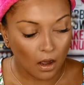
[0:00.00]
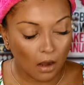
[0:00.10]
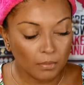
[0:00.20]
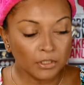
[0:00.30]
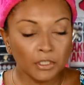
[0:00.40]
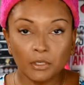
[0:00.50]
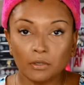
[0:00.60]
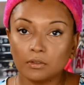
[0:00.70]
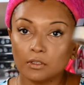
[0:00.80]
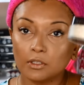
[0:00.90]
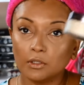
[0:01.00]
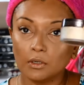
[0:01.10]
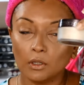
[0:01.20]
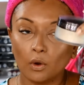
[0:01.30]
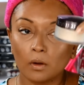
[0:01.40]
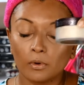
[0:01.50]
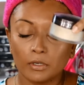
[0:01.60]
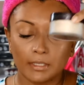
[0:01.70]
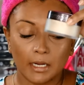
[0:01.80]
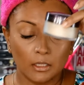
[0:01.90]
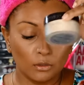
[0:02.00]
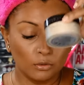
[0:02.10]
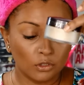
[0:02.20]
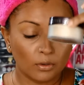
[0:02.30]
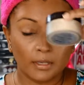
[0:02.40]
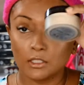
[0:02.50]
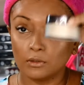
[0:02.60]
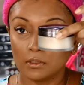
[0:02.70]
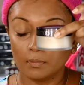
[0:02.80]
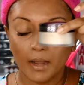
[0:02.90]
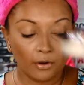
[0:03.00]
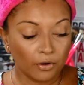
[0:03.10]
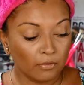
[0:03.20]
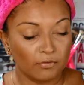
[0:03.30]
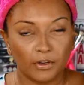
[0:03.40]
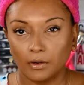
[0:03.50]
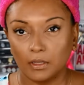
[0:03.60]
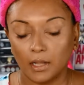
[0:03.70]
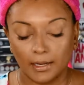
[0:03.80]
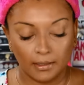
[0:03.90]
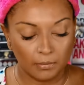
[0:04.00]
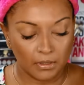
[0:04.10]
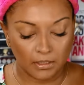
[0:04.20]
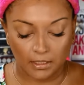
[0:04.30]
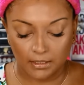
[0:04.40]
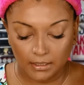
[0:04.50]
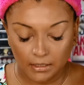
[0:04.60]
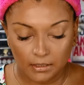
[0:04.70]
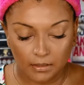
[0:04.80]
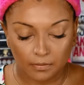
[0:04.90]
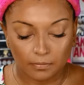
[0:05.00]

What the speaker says: just going to use this Laura Mercier loose translucent powder very lightly. I'm going to dust it.